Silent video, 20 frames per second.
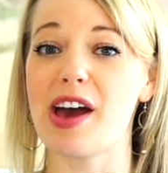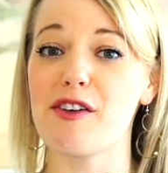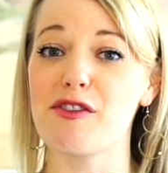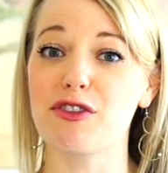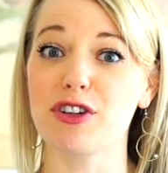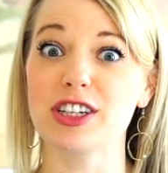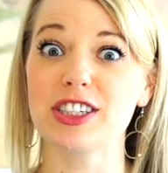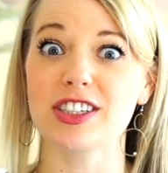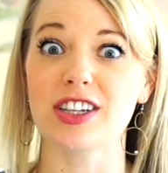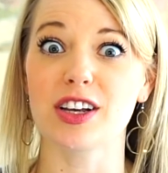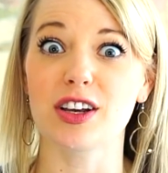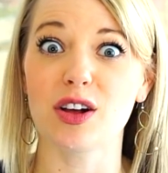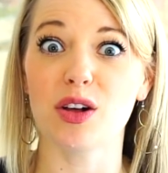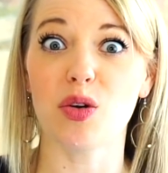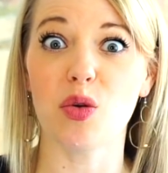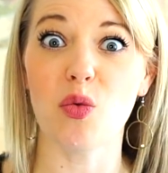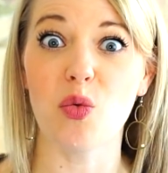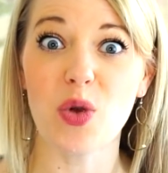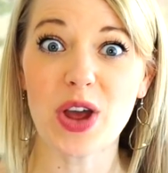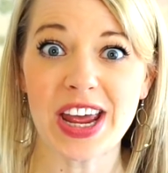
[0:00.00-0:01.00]
every
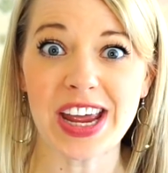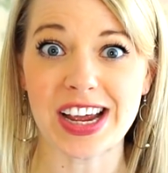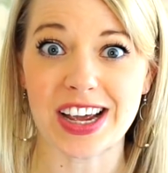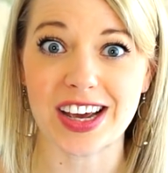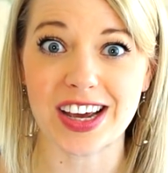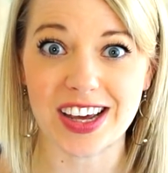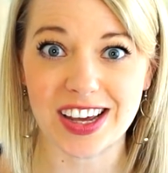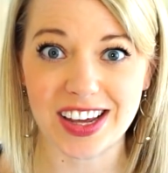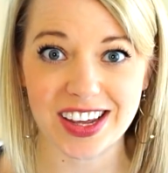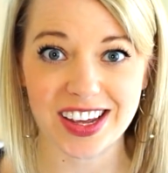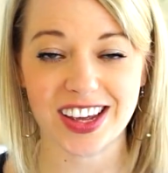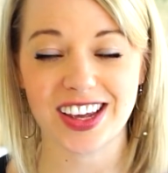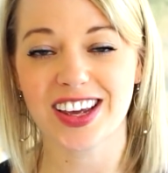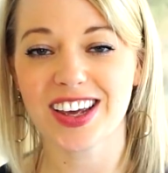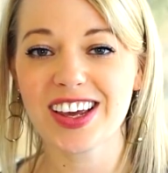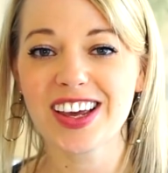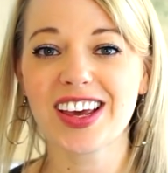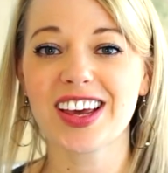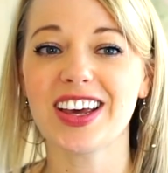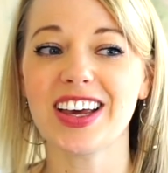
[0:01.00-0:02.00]
single week.
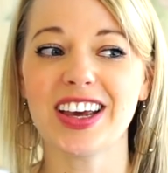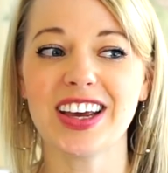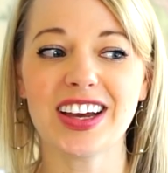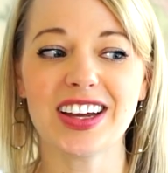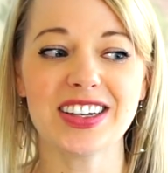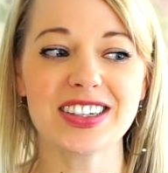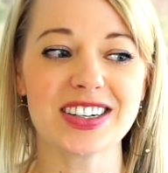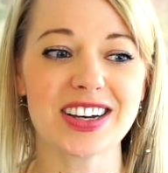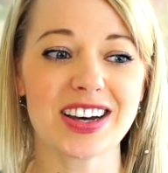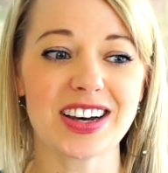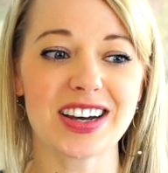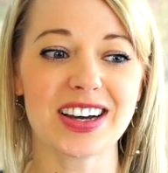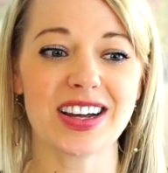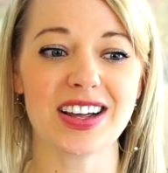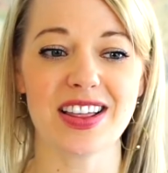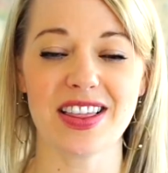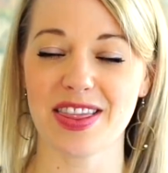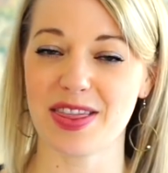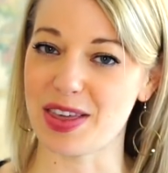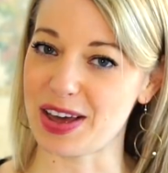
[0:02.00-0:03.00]
And
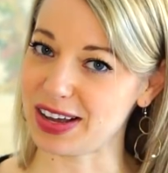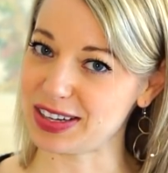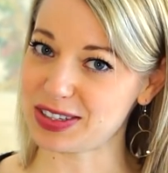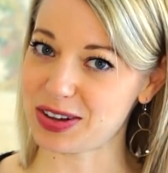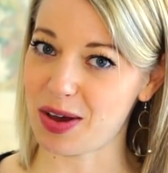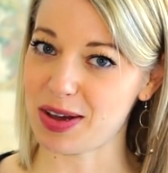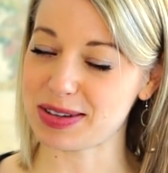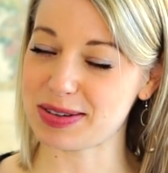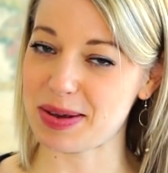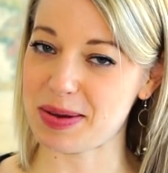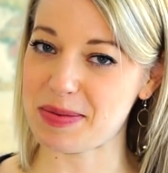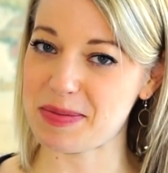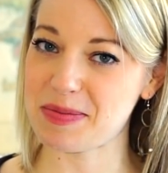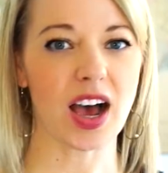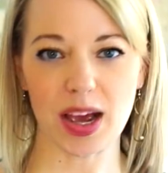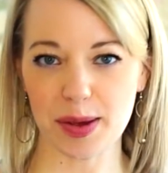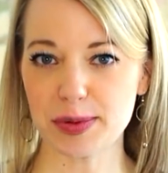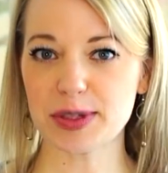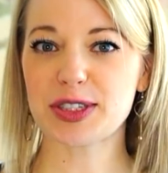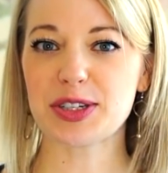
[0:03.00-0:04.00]
that's awesome.
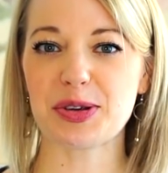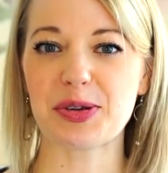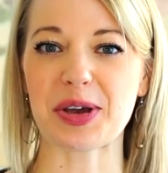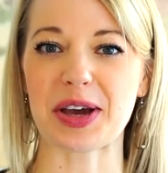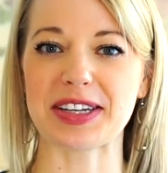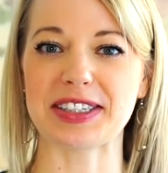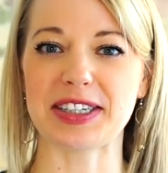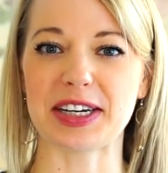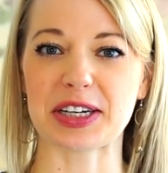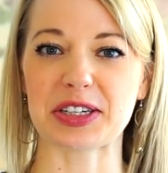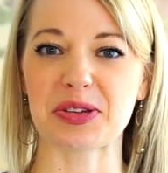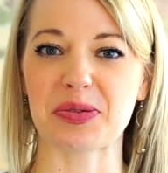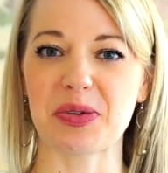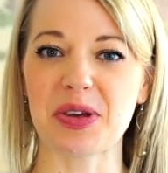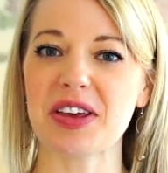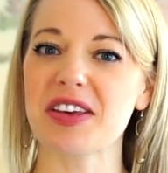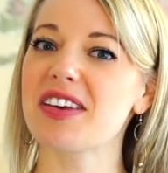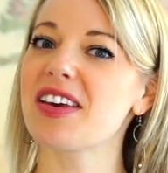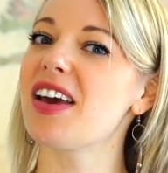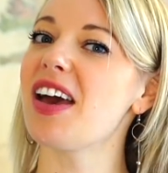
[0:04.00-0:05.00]
I will see you guys next
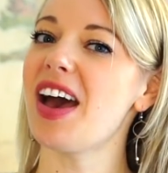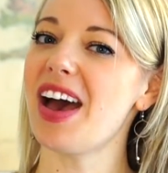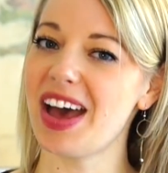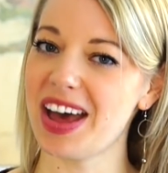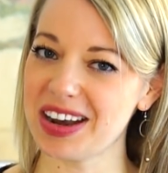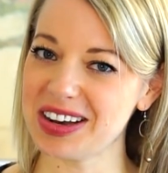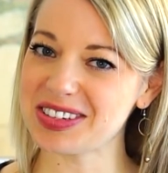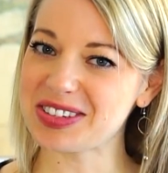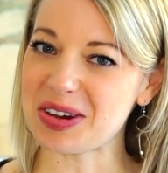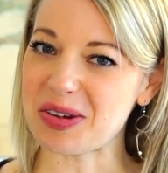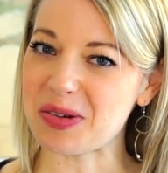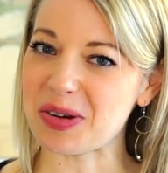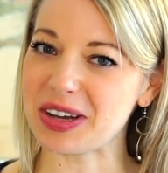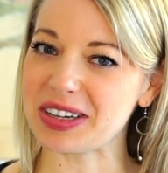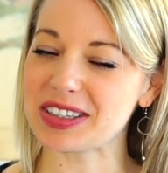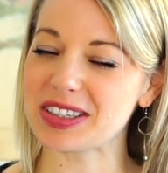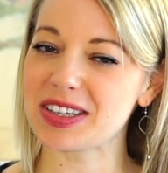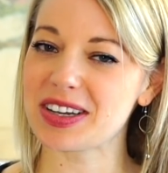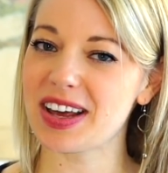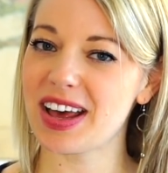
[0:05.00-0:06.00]
week. And as
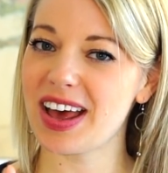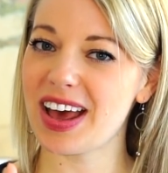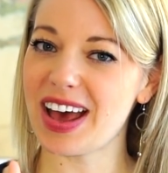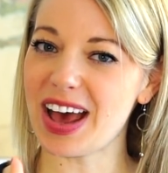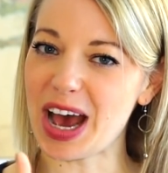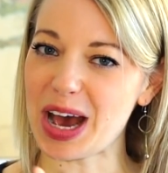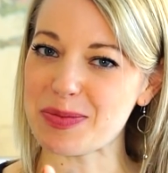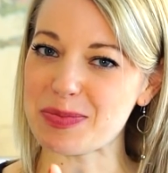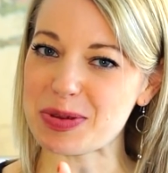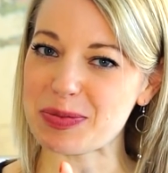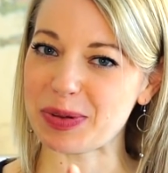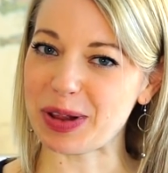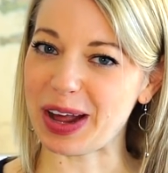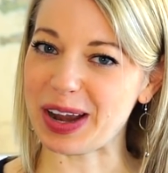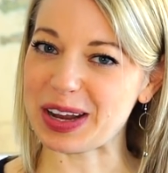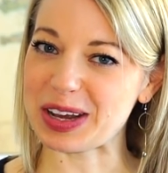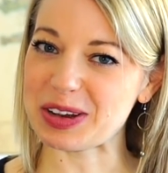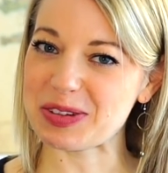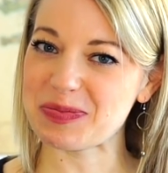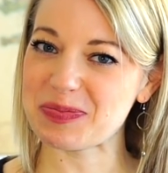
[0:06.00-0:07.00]
always, happy
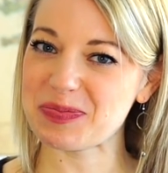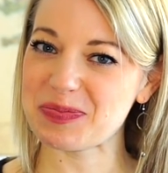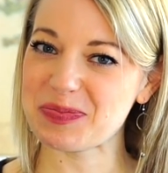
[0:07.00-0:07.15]
planning.